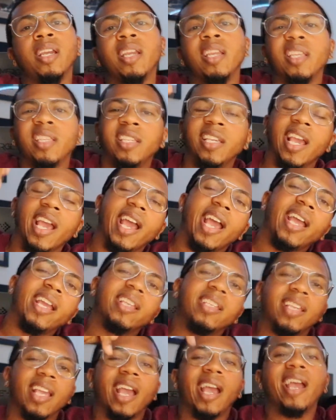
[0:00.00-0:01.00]
Yeah,
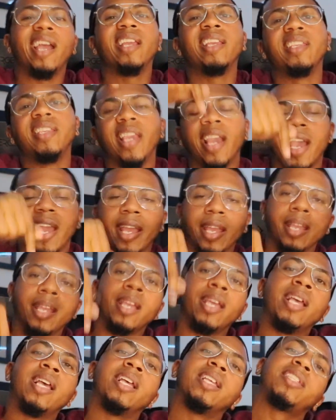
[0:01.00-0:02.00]
yeah,
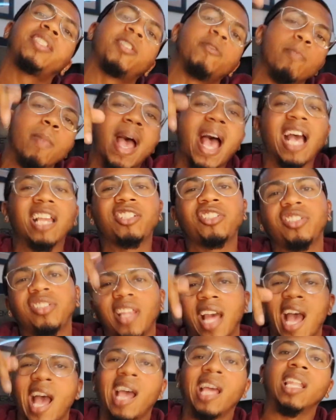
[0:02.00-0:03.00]
yeah. Smash
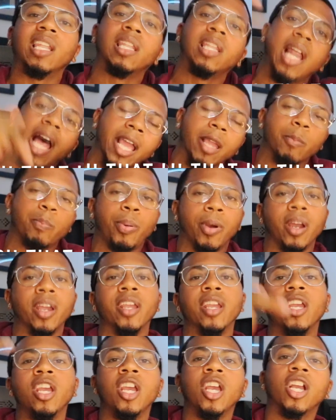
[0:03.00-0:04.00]
that like
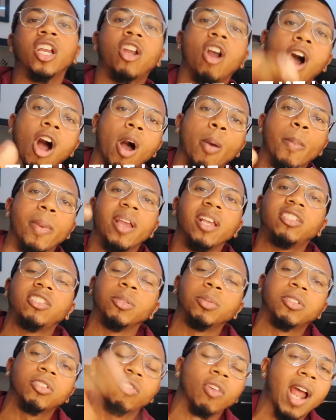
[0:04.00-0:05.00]
button. Comment and
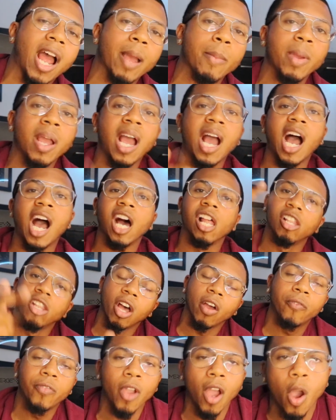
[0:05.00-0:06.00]
subscribe. I
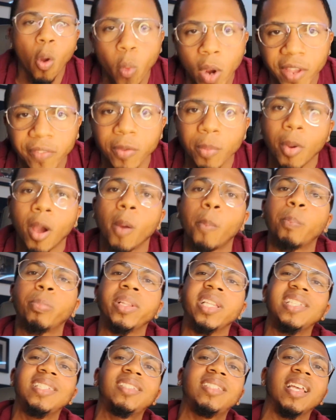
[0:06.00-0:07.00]
love y'all. Wave your mouth.
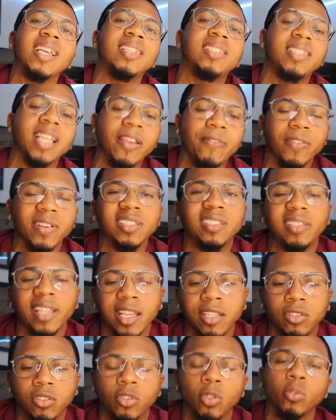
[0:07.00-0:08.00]
Please stay safe and
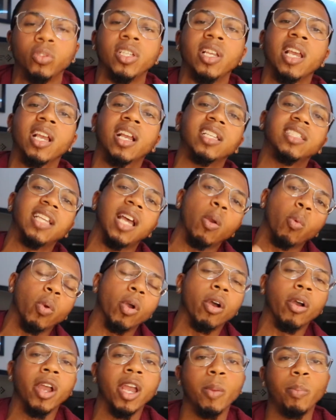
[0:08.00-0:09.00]
stay tuned. Cause I
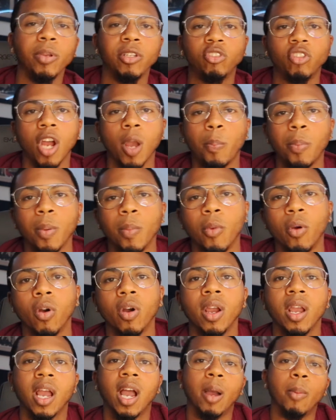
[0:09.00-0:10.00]
will be dropping more.
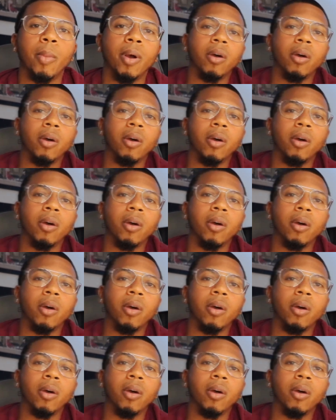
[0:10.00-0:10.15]
I'm